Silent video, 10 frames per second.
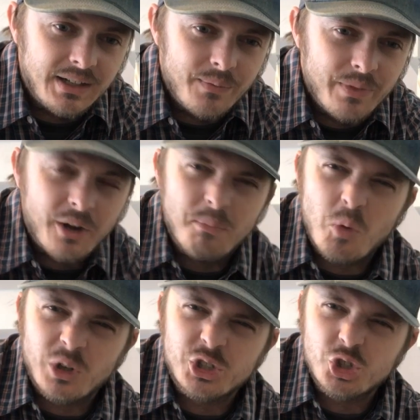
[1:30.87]
they're
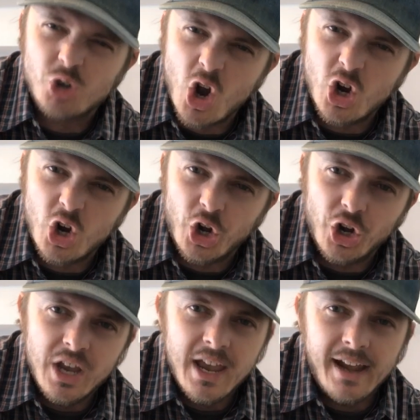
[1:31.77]
more
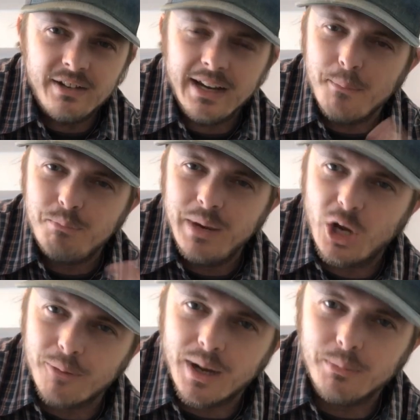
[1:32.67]
stronger and you can get
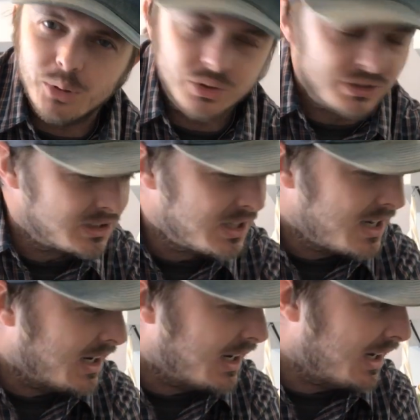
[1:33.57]
bigger bubbles.
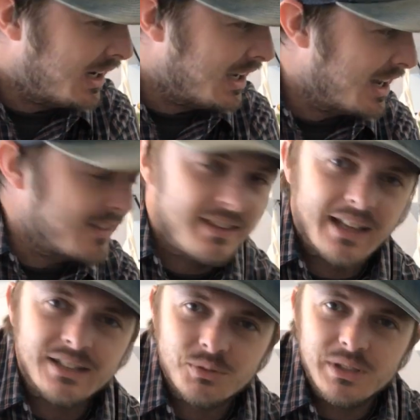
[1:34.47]
And I think
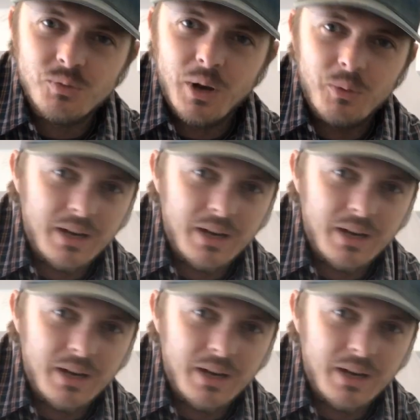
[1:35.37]
that's the reason why we can